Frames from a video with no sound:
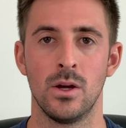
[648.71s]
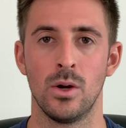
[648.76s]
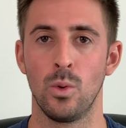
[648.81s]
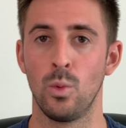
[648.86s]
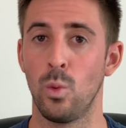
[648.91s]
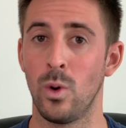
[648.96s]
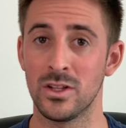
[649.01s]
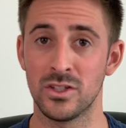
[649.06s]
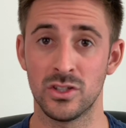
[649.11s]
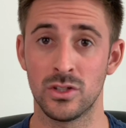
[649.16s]

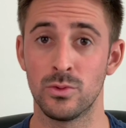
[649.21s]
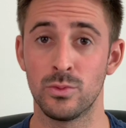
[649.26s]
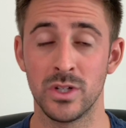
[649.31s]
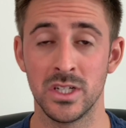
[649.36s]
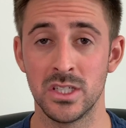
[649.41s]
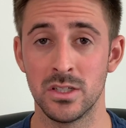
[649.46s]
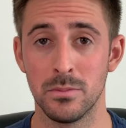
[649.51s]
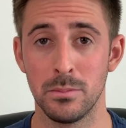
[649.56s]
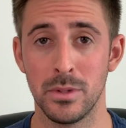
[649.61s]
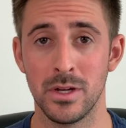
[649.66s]
What's the
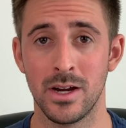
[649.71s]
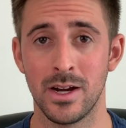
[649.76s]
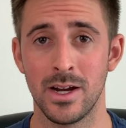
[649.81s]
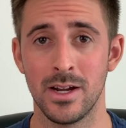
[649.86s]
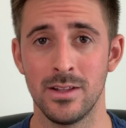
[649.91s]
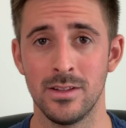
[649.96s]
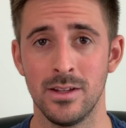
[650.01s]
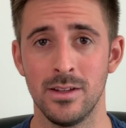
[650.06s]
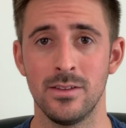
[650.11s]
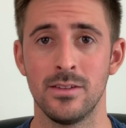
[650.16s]
reason
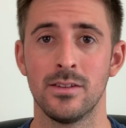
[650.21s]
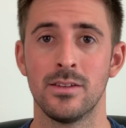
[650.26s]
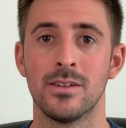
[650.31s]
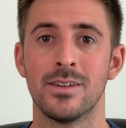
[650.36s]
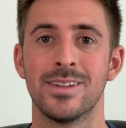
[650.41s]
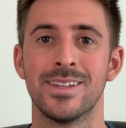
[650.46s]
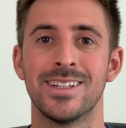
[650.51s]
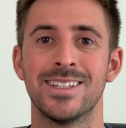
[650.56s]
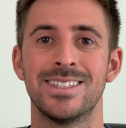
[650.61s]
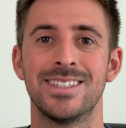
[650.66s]
behind it?
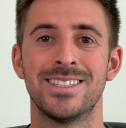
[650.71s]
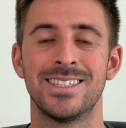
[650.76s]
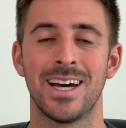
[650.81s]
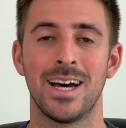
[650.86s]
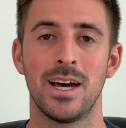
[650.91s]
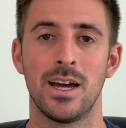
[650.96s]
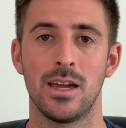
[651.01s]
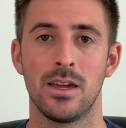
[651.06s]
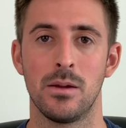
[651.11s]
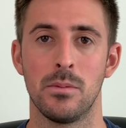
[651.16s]

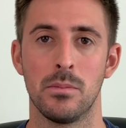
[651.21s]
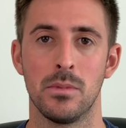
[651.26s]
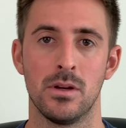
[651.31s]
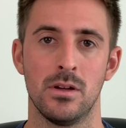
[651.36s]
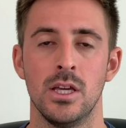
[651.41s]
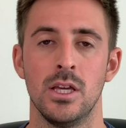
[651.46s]
Time.